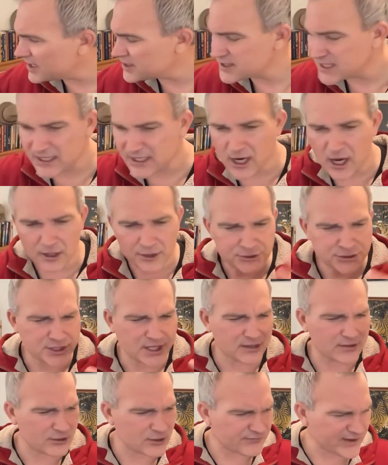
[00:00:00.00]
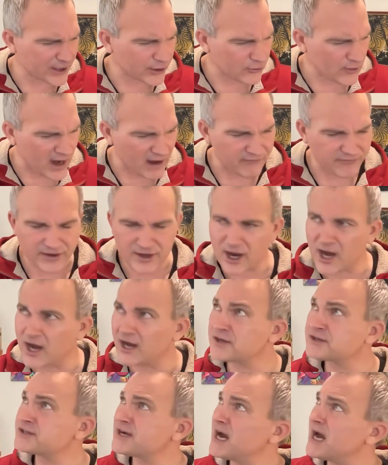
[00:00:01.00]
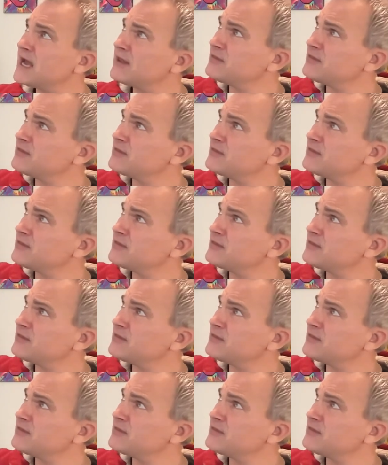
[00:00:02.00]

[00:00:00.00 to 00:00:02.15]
technology. Then you've got graphene oxide.